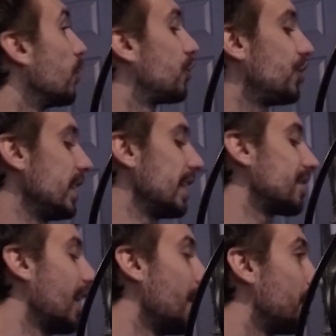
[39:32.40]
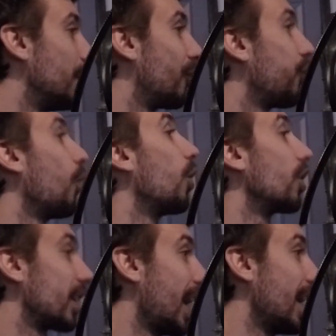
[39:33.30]
So she gets up
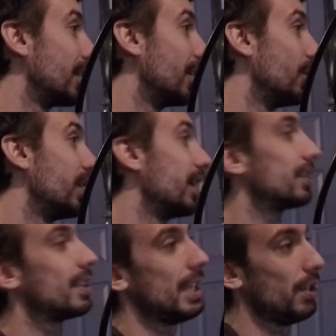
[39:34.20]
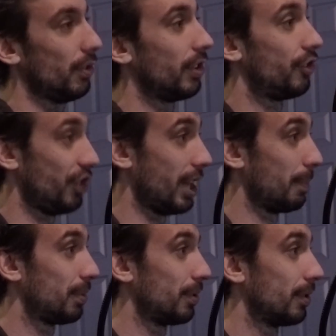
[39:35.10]
before Kylo, steals a ship.